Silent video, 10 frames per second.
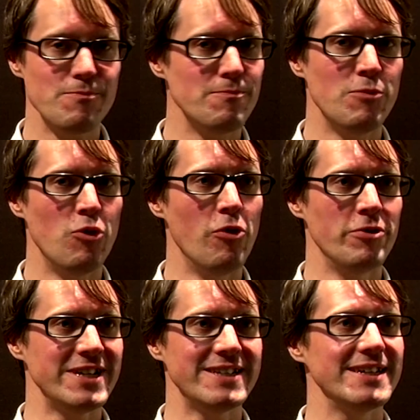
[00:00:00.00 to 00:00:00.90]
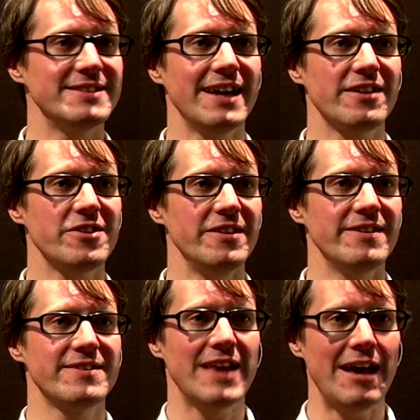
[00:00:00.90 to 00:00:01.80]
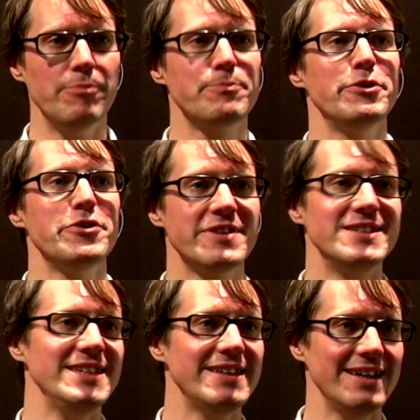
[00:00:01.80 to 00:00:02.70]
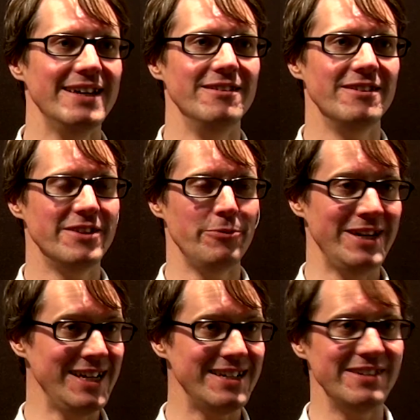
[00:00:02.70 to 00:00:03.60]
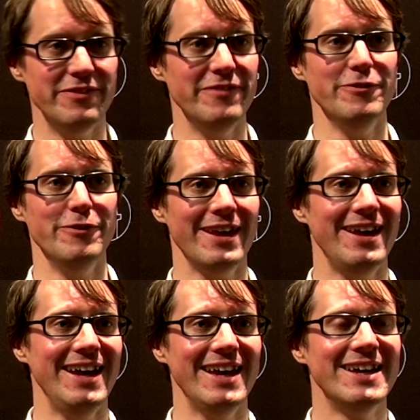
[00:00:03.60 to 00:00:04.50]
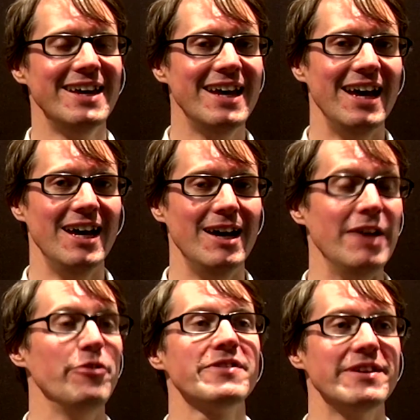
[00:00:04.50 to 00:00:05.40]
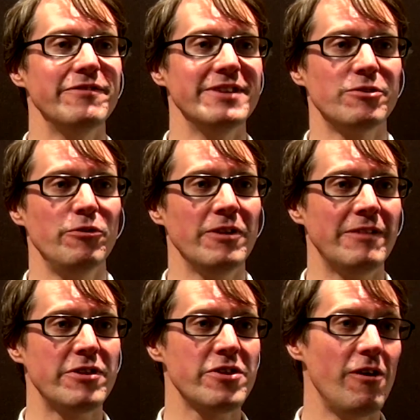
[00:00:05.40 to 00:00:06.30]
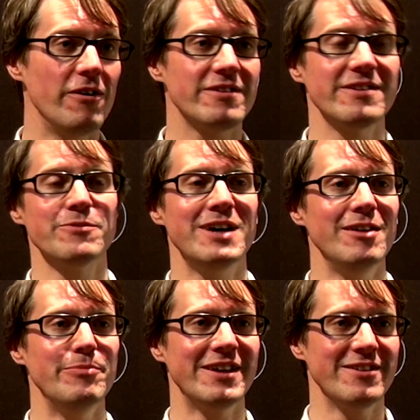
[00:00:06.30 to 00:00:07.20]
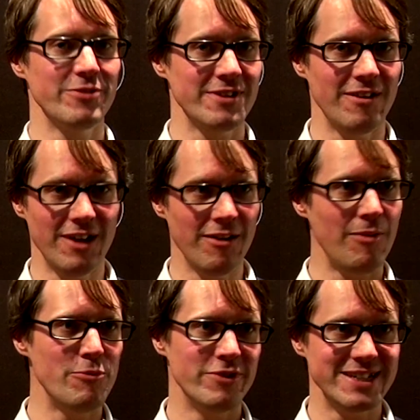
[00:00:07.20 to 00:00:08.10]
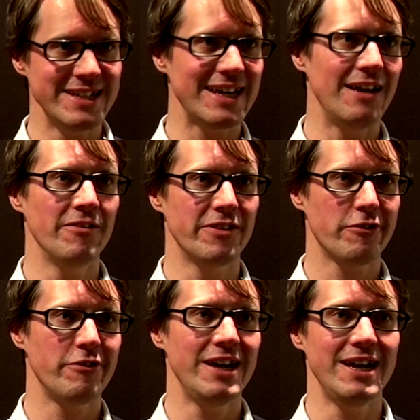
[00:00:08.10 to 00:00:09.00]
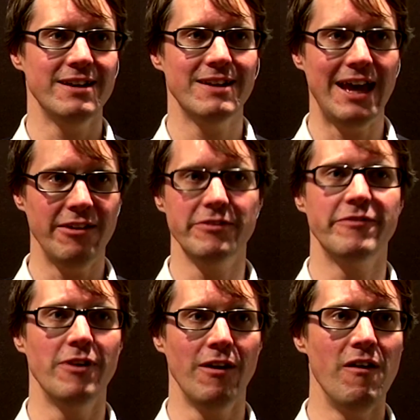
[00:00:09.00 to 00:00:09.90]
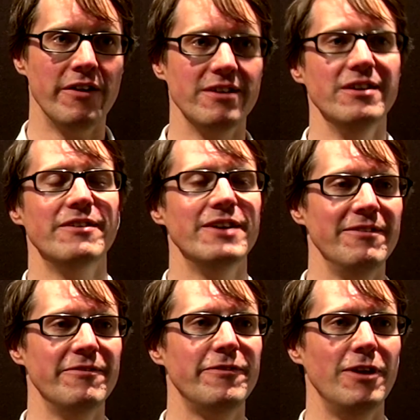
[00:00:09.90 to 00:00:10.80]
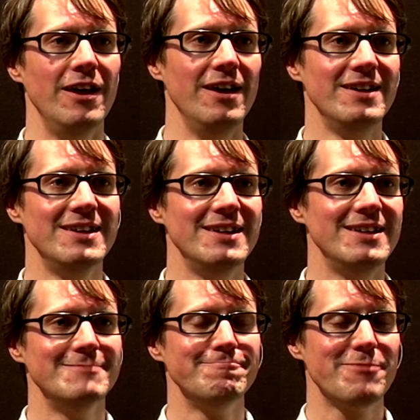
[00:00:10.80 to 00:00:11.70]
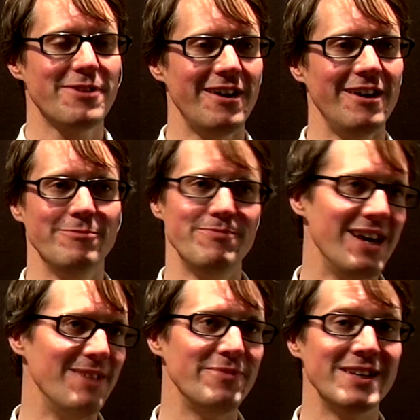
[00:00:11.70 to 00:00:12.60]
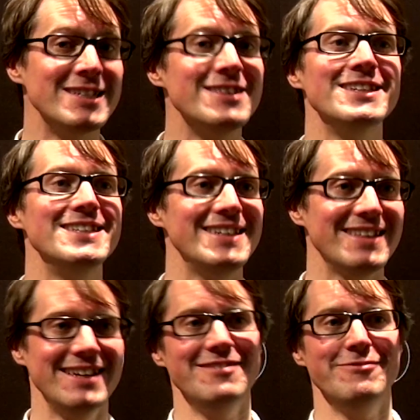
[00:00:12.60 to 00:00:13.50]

more detailed textures to help push the detail that we needed for 4K, and also for the call of the shots as well, because there was a lot more detail on screen, held for longer and fuller. So yeah, the detail